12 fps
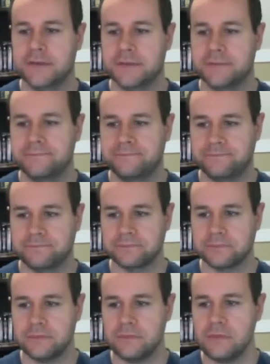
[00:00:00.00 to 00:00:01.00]
this
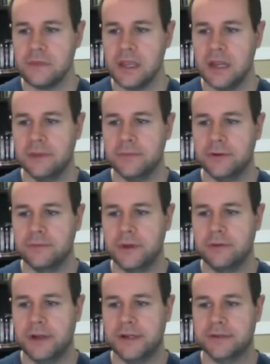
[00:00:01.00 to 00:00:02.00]
and I'm going to
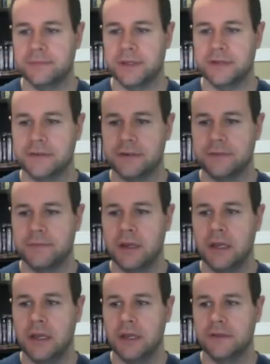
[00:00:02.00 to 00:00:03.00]
rearrange things here.
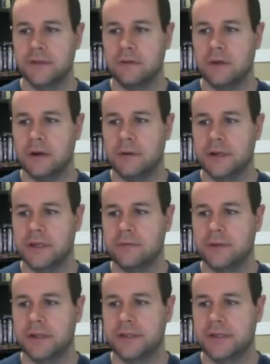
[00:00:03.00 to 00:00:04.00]
So I want to
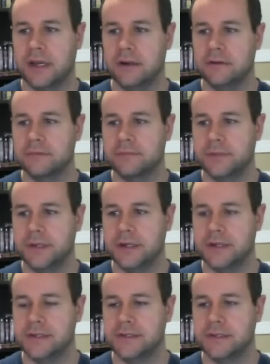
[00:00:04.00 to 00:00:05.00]
get rid of the title
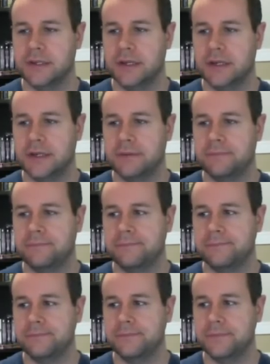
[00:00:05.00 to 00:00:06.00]
because um,